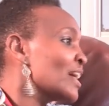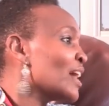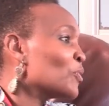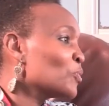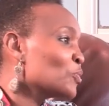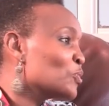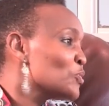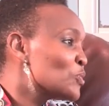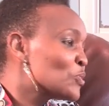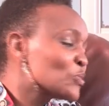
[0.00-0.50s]
I
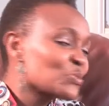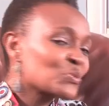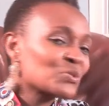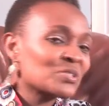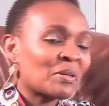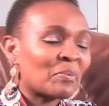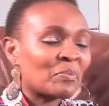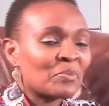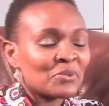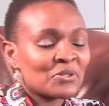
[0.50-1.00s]
want to
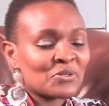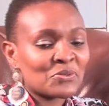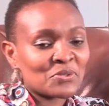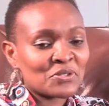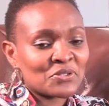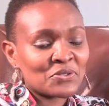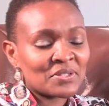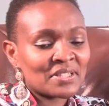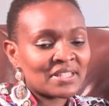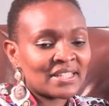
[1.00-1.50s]
support
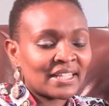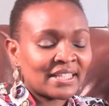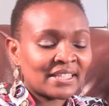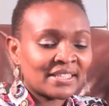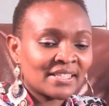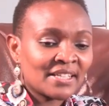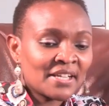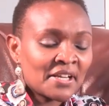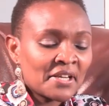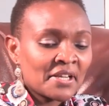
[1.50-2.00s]
what you're
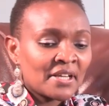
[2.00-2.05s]
saying.